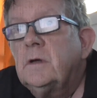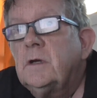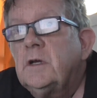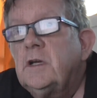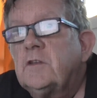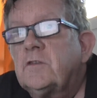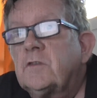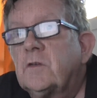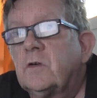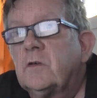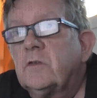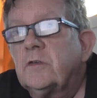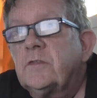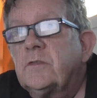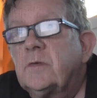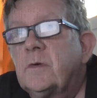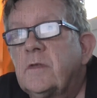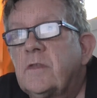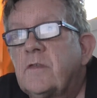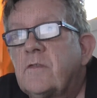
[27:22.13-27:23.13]
It's
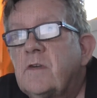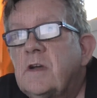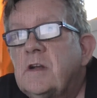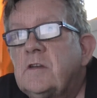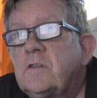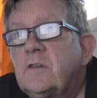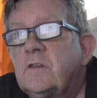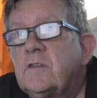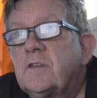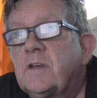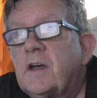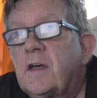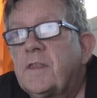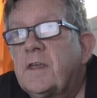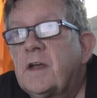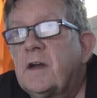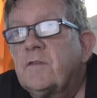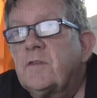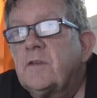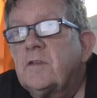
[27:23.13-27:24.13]
also a threat to South
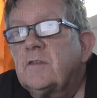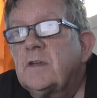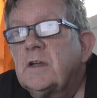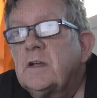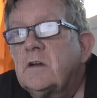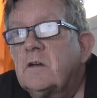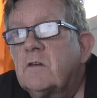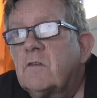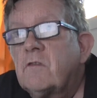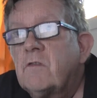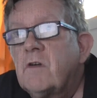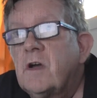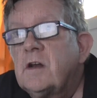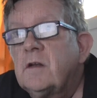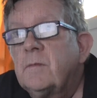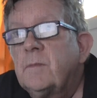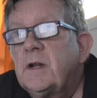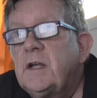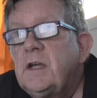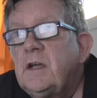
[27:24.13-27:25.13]
Africa's
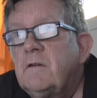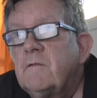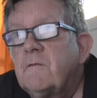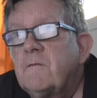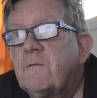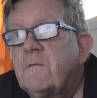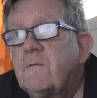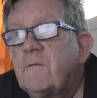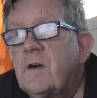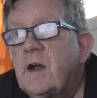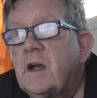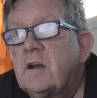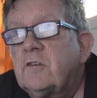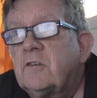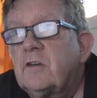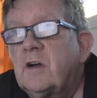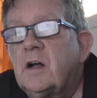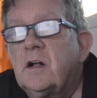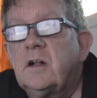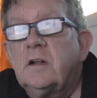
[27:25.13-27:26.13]
incredibly
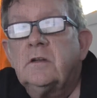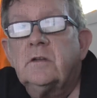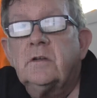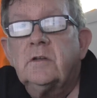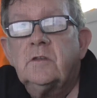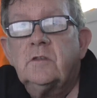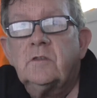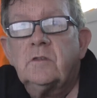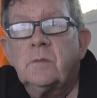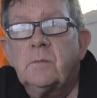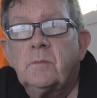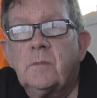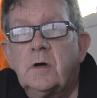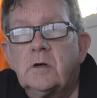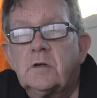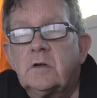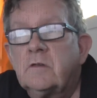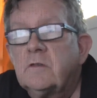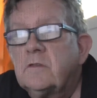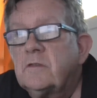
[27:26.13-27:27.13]
fragile
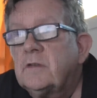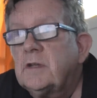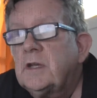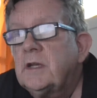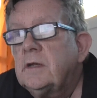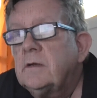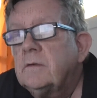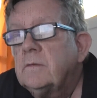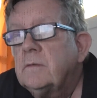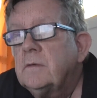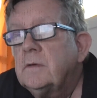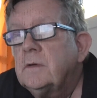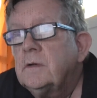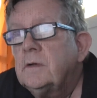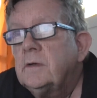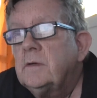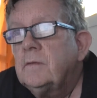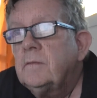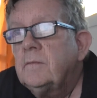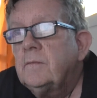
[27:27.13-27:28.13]
democracy.
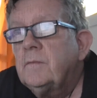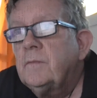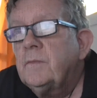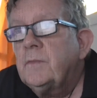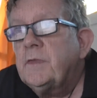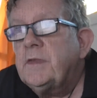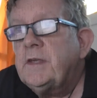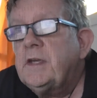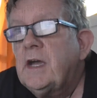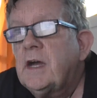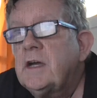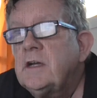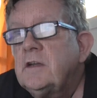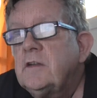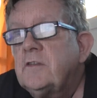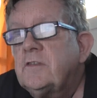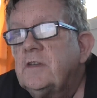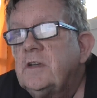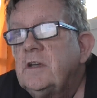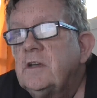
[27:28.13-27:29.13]
The
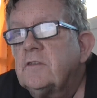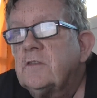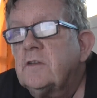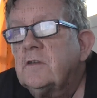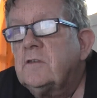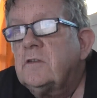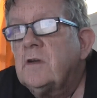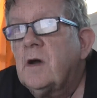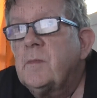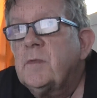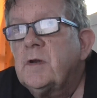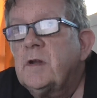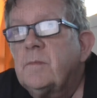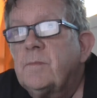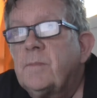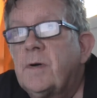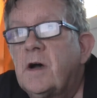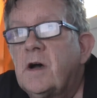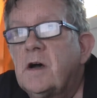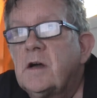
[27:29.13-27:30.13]
ANC is a
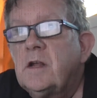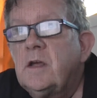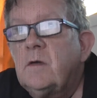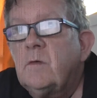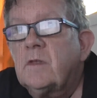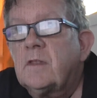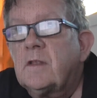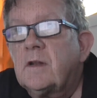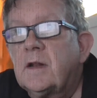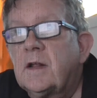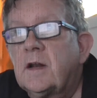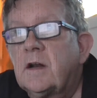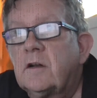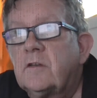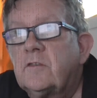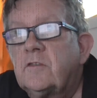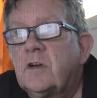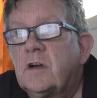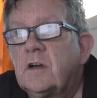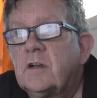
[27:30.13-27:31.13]
dominant party with little
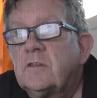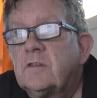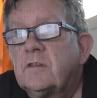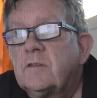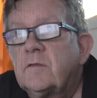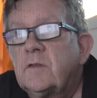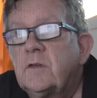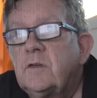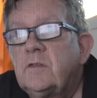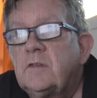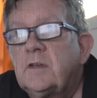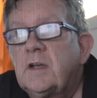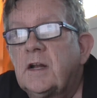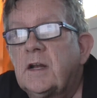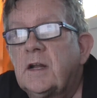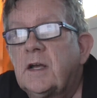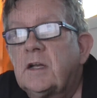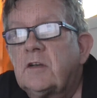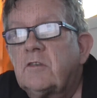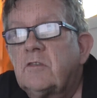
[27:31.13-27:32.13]
chance of losing
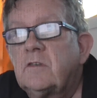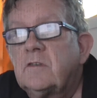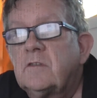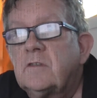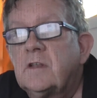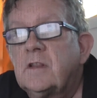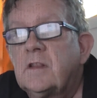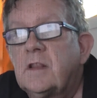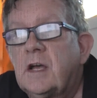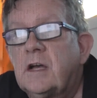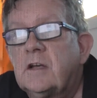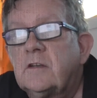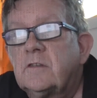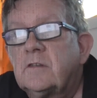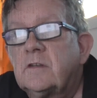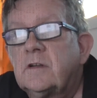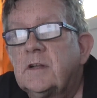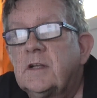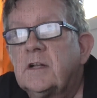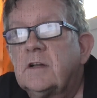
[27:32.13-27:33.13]
elections and
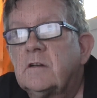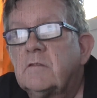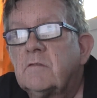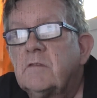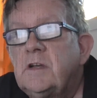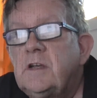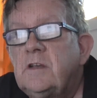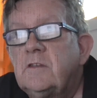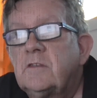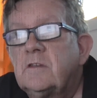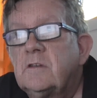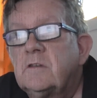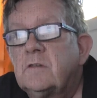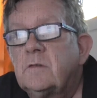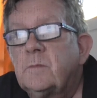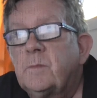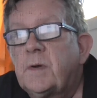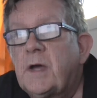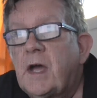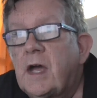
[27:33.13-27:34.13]
thus little reason
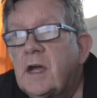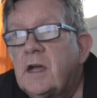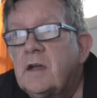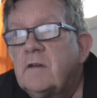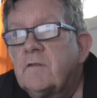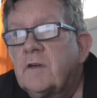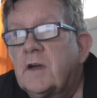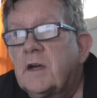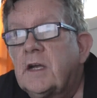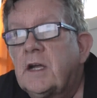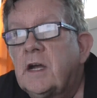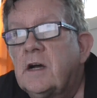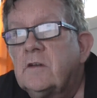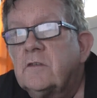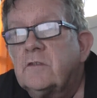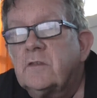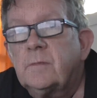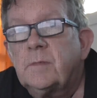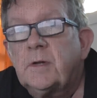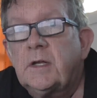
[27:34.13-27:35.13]
to behave
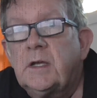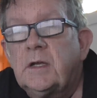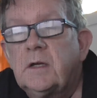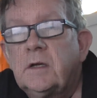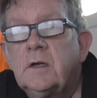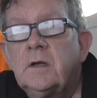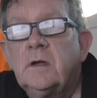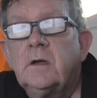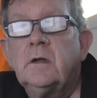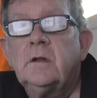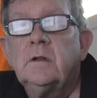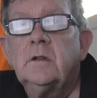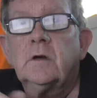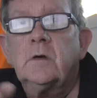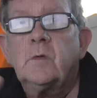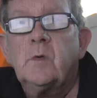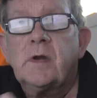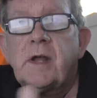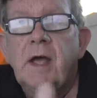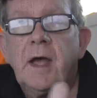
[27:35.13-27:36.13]
accountably.
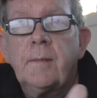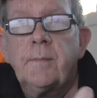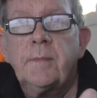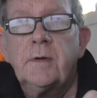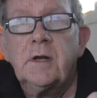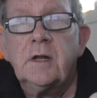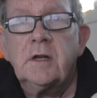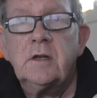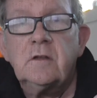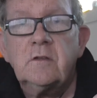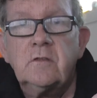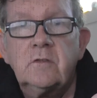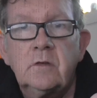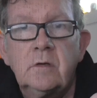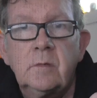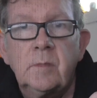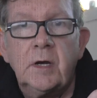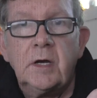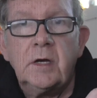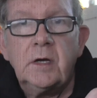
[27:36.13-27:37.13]
Look what happened under
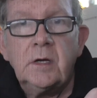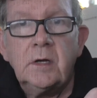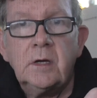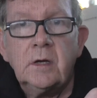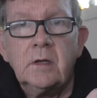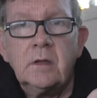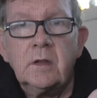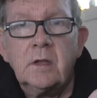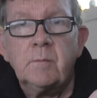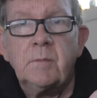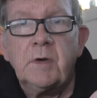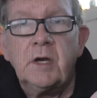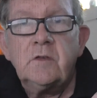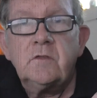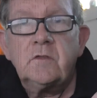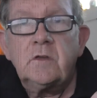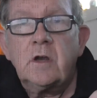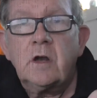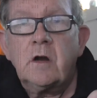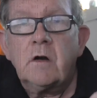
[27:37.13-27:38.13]
Zuma, the
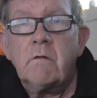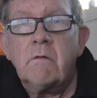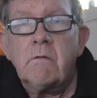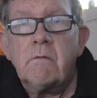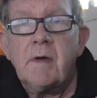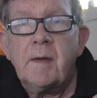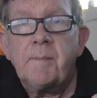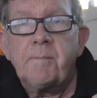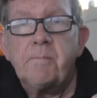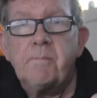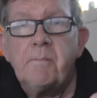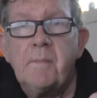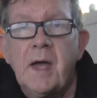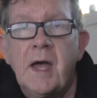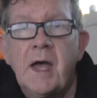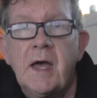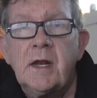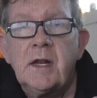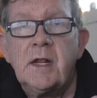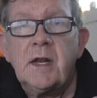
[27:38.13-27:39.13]
most corrupt
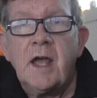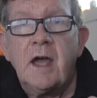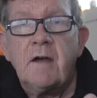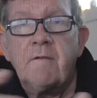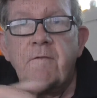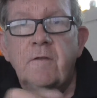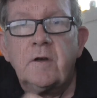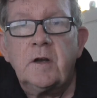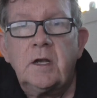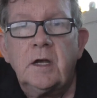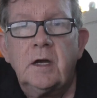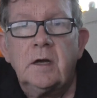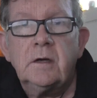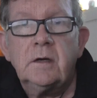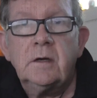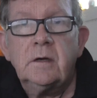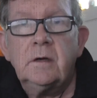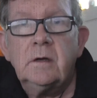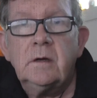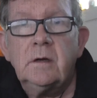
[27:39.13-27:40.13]
man in Africa,
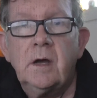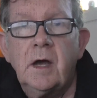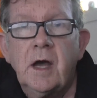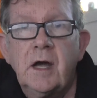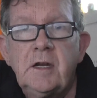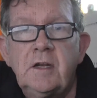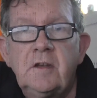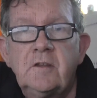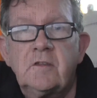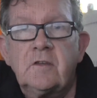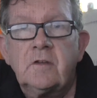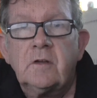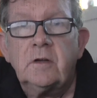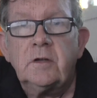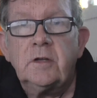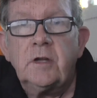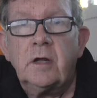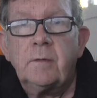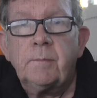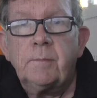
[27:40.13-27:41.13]
and he's still
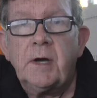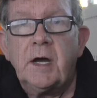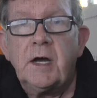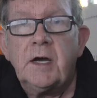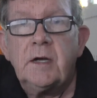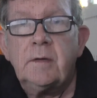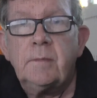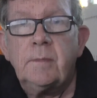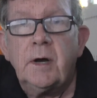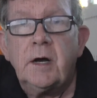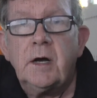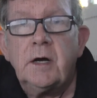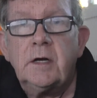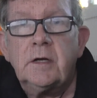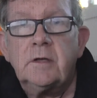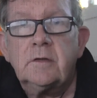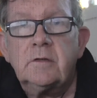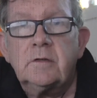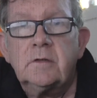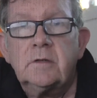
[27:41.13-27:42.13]
not behind
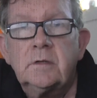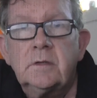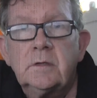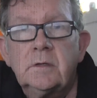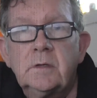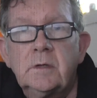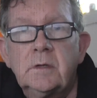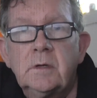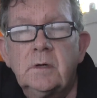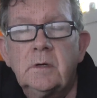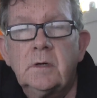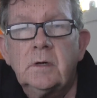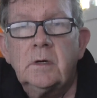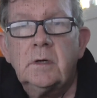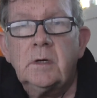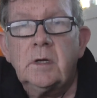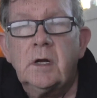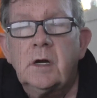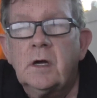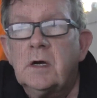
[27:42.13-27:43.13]
bars.
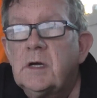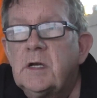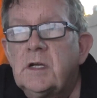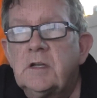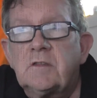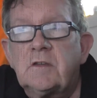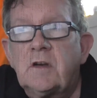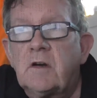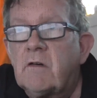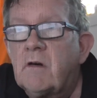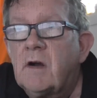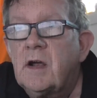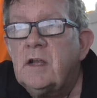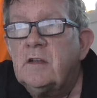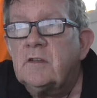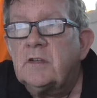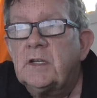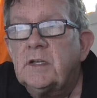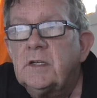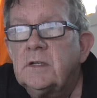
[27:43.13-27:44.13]
It's
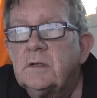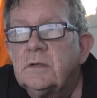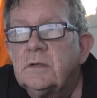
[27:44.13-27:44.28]
crazy.